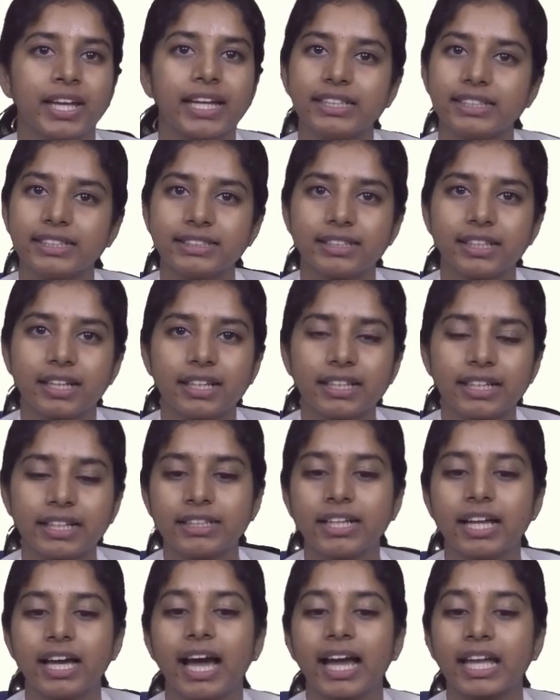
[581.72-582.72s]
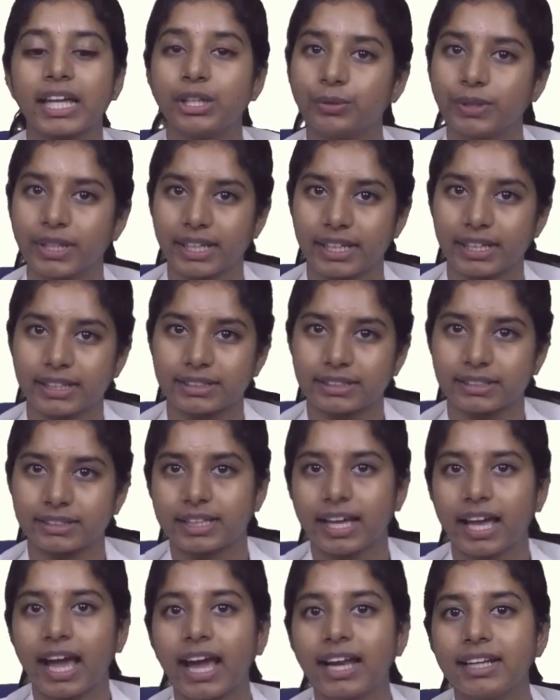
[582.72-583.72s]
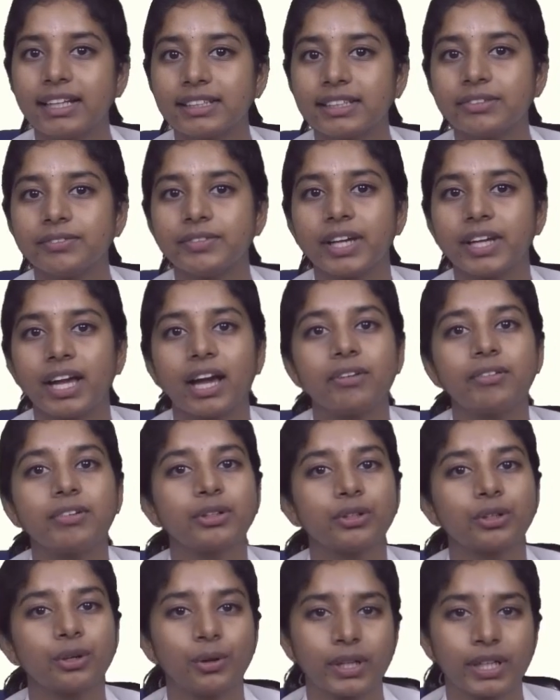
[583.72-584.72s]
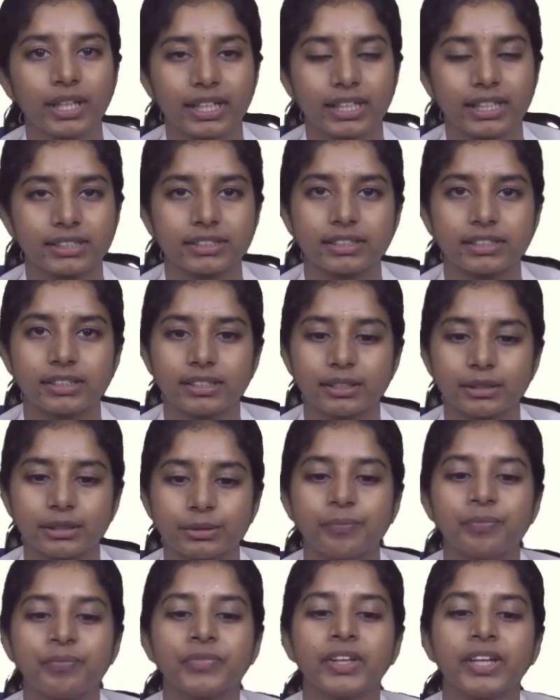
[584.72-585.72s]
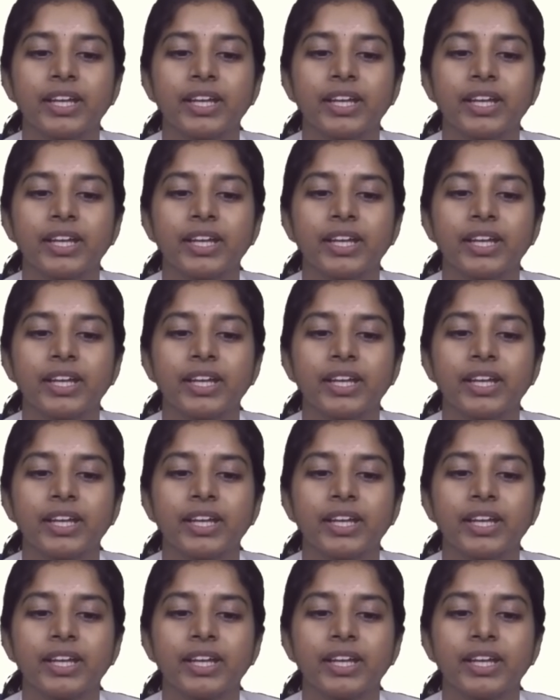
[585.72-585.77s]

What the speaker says: These are in acute cases, and then we have a chronic cases also.